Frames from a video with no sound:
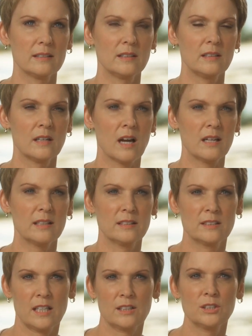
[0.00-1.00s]
not
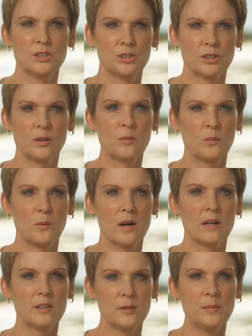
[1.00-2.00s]
exactly sure
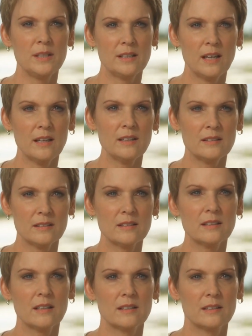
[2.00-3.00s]
what could be done
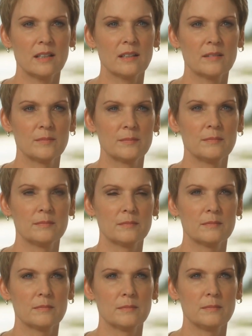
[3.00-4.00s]
um,
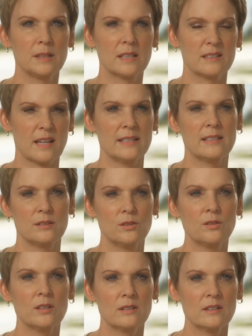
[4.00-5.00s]
because I did
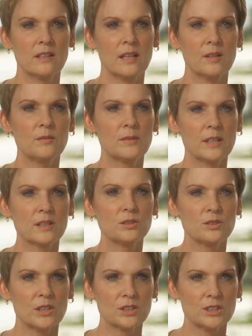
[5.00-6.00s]
do the delayed
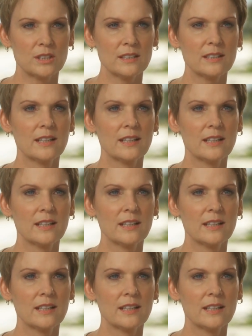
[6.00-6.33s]
reconstruction,